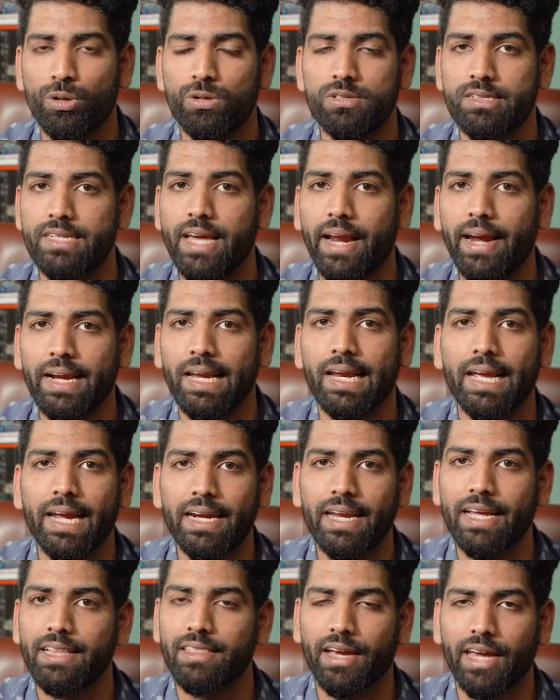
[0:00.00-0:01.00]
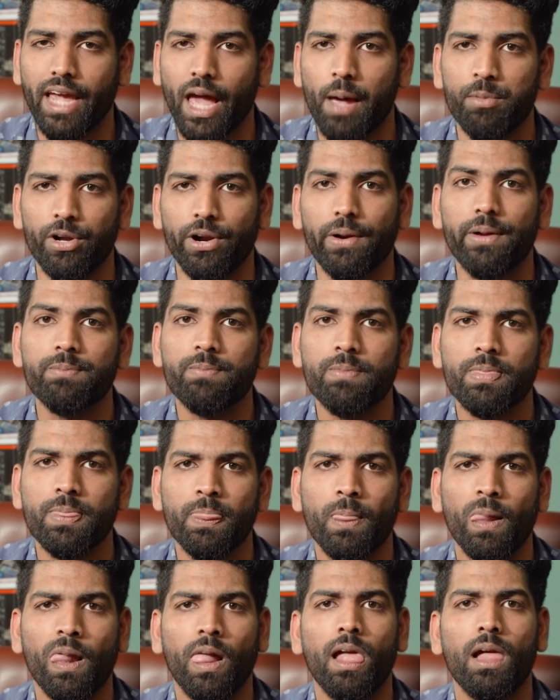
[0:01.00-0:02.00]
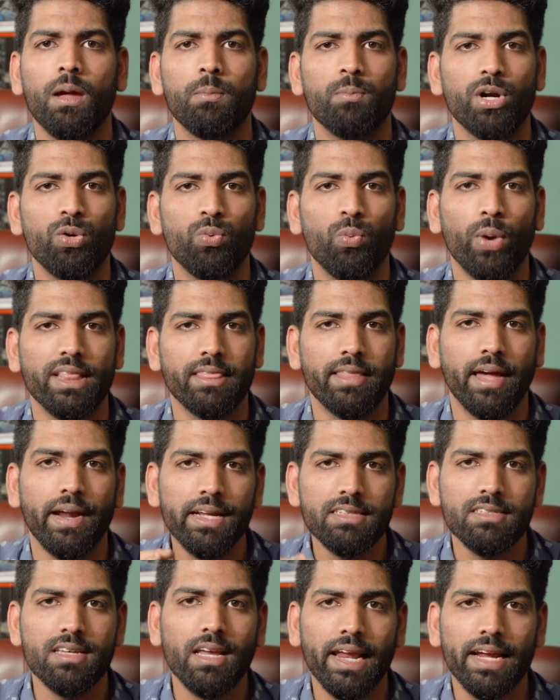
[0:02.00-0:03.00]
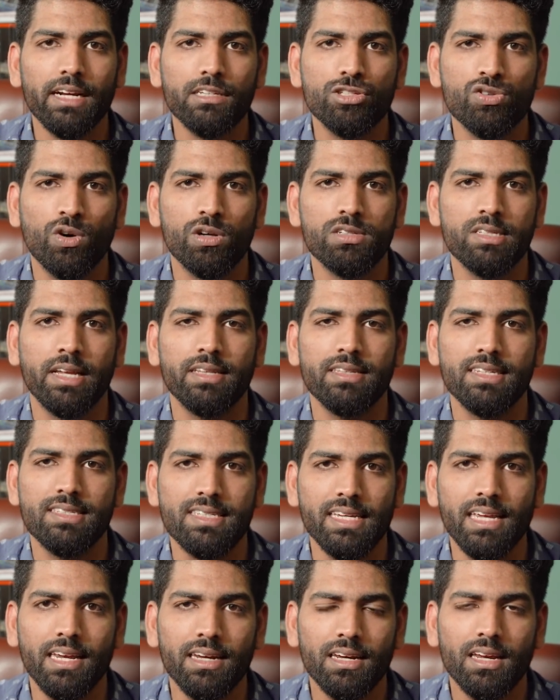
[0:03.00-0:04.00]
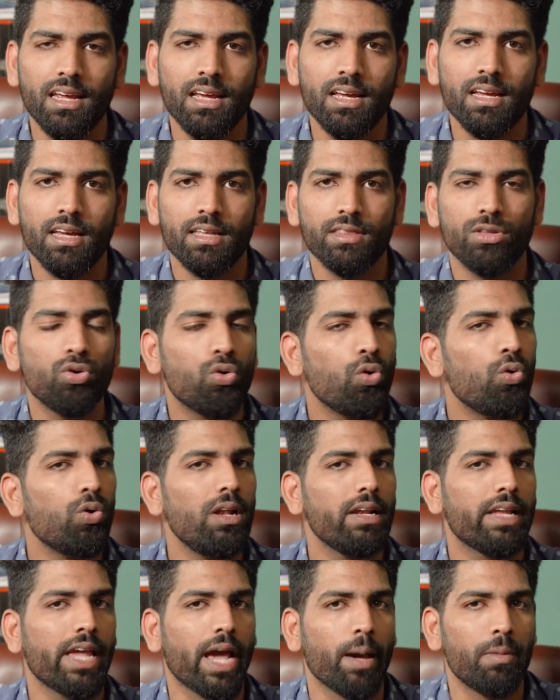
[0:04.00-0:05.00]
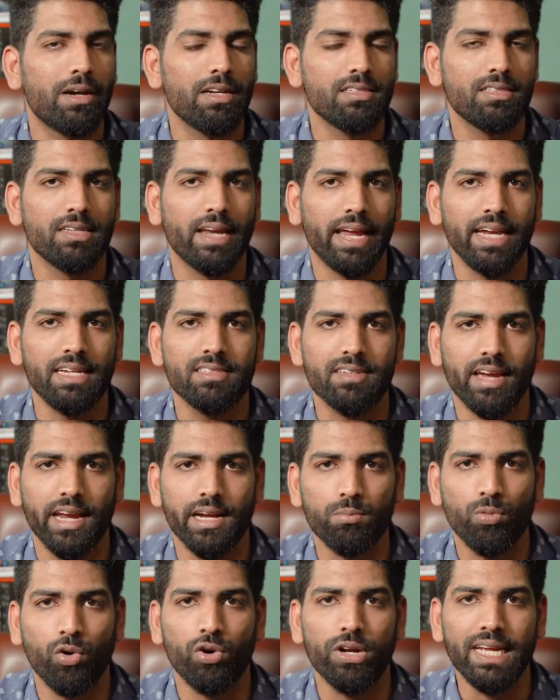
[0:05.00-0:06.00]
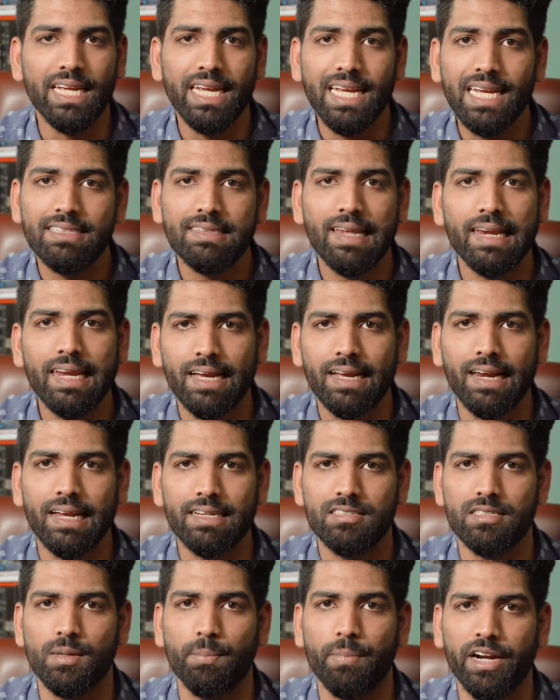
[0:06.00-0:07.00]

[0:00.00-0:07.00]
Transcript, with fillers: source directly hitting the camera. But when there is a light source in the scene, the Google Camera's Night Sight mode easily clicks the